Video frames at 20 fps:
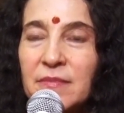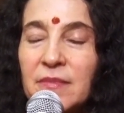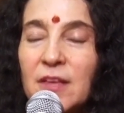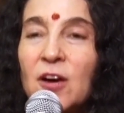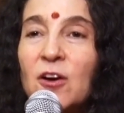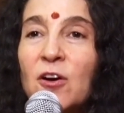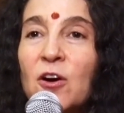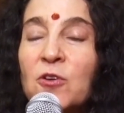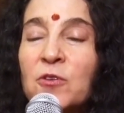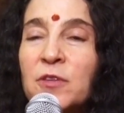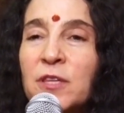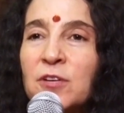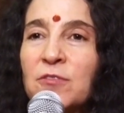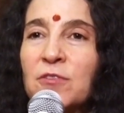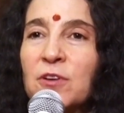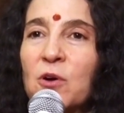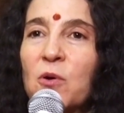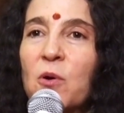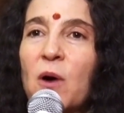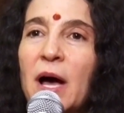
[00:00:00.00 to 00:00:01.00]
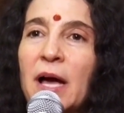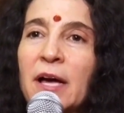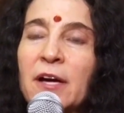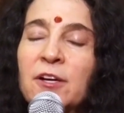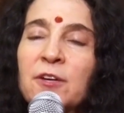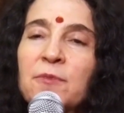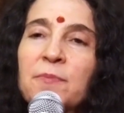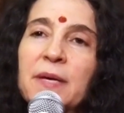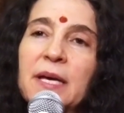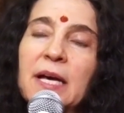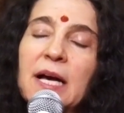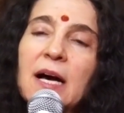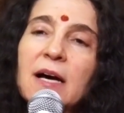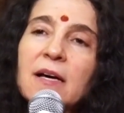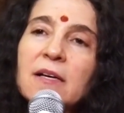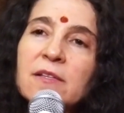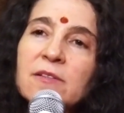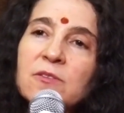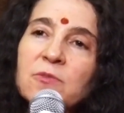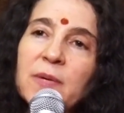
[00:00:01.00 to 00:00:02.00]
are only required
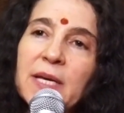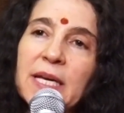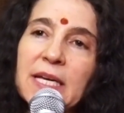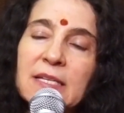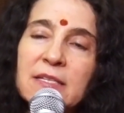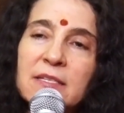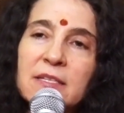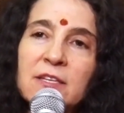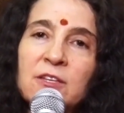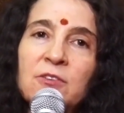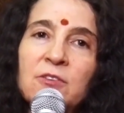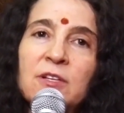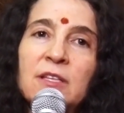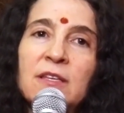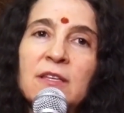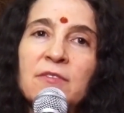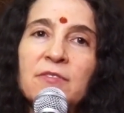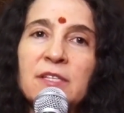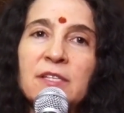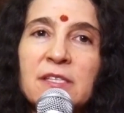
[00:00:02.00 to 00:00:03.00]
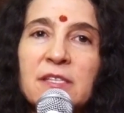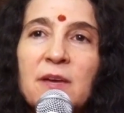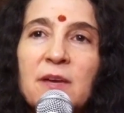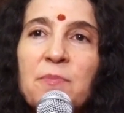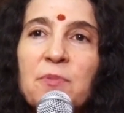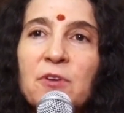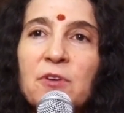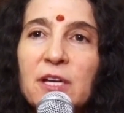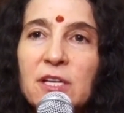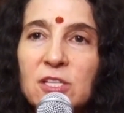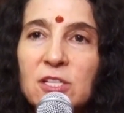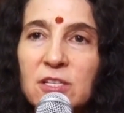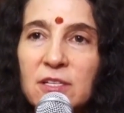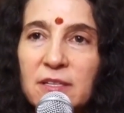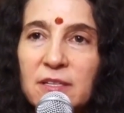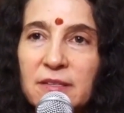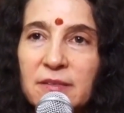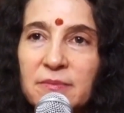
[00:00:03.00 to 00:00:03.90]
because we continue to live separation.